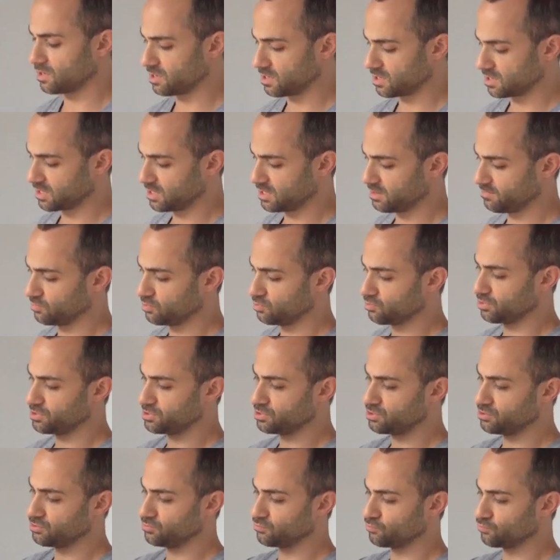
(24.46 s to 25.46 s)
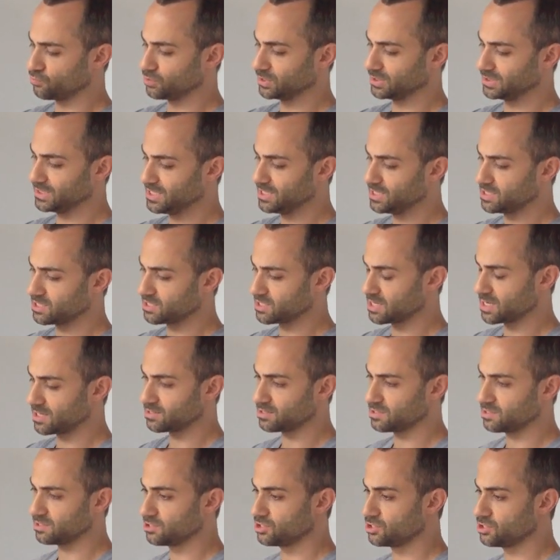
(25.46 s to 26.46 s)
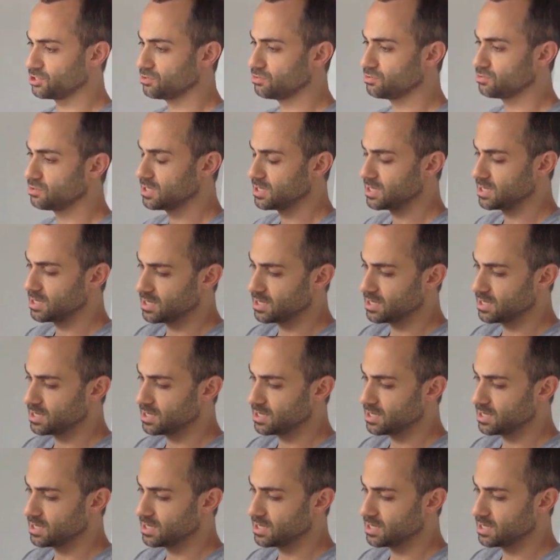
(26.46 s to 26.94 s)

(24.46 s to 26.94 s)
I am going to release that tissue,